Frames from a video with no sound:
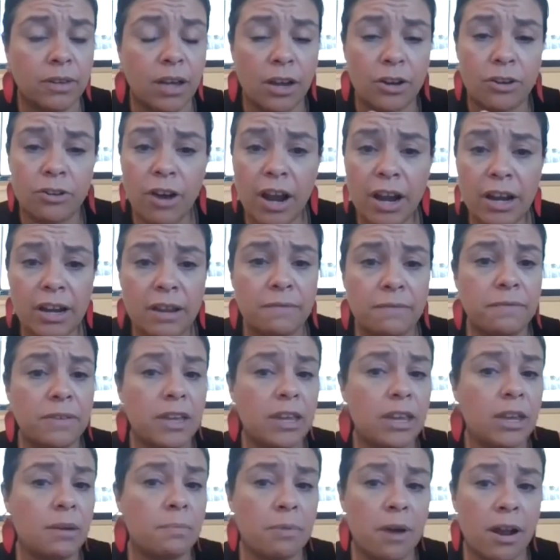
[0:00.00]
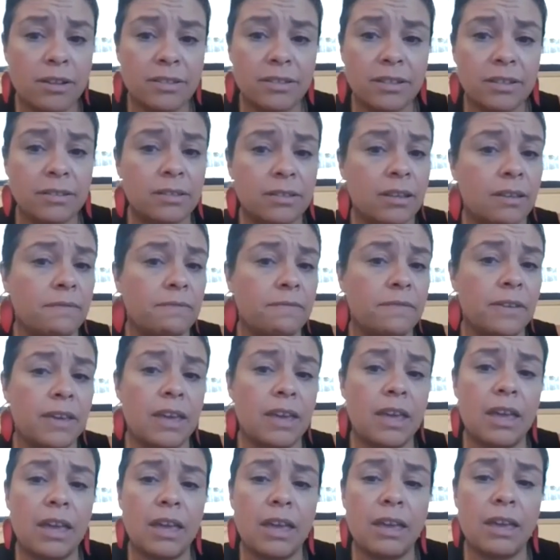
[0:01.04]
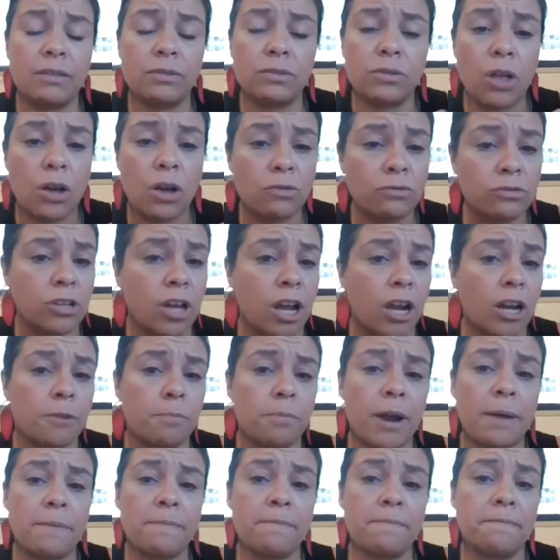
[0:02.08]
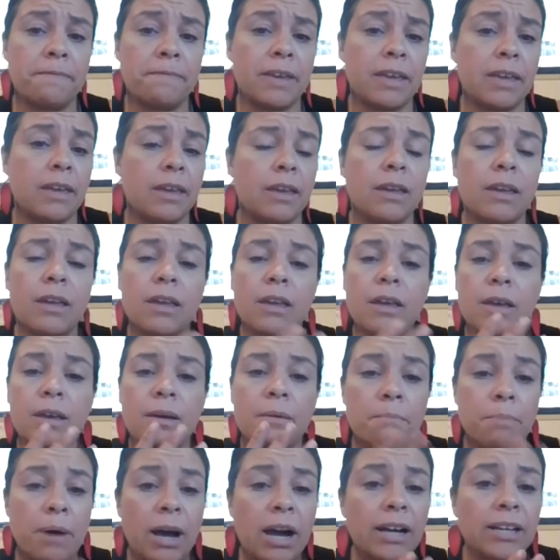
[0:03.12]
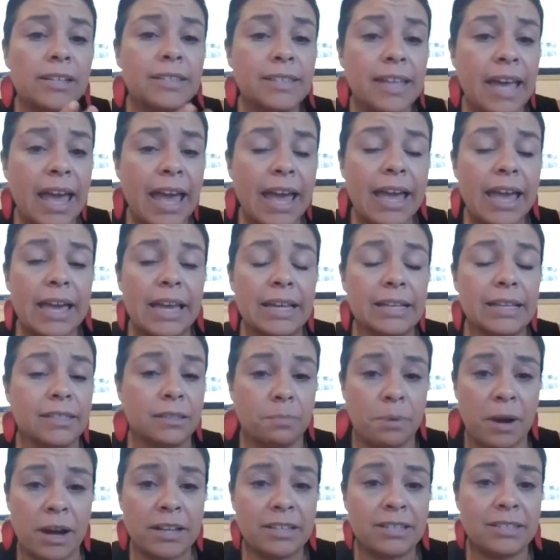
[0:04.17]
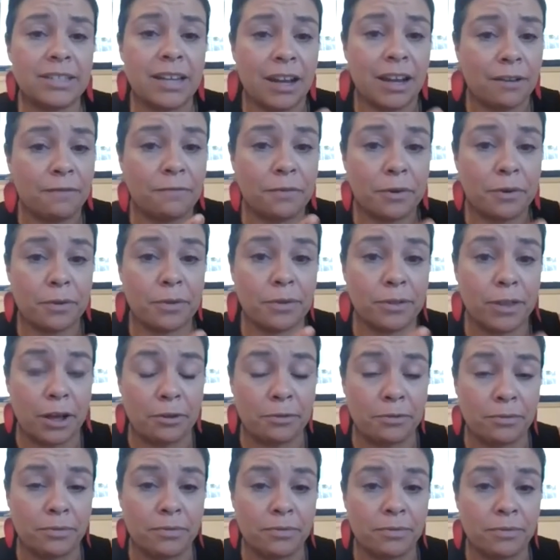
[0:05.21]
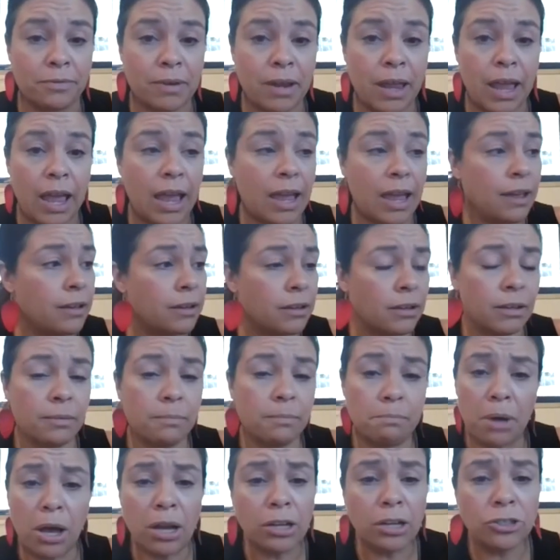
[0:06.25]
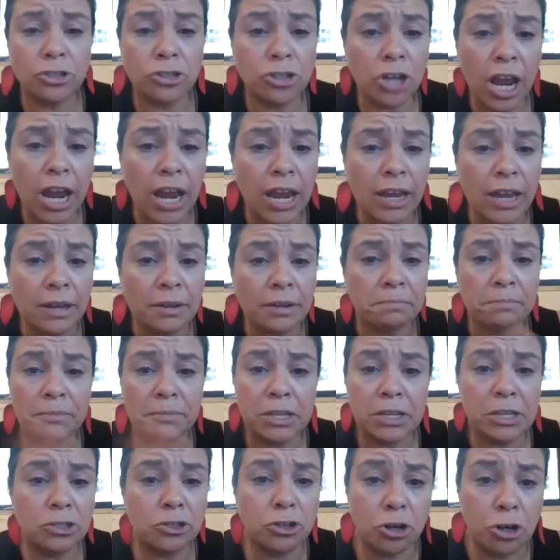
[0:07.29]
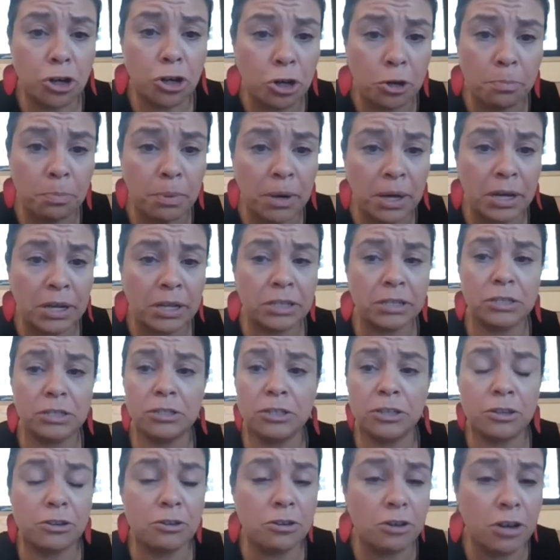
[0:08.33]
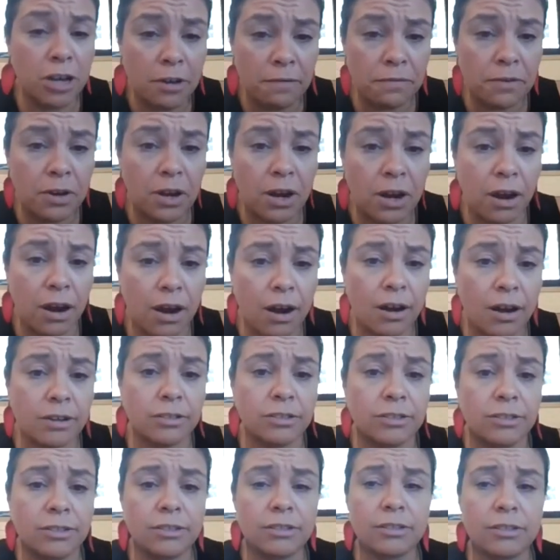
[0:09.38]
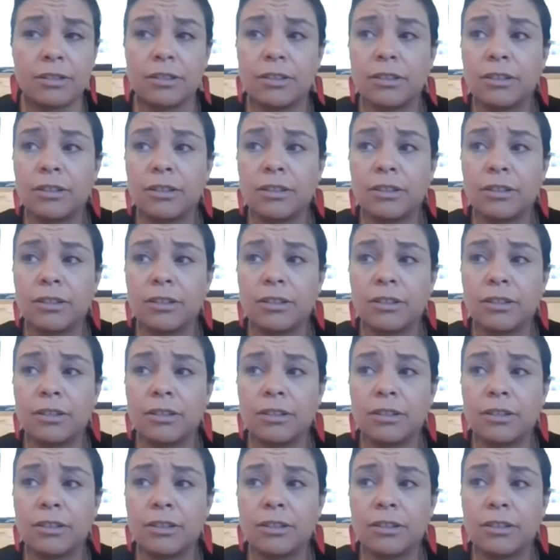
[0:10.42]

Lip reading: Underwriting fee, processing fee, loan doc prep fee. Box A is the price tag for the loan, okay? Box J is your coupons, your gift cards,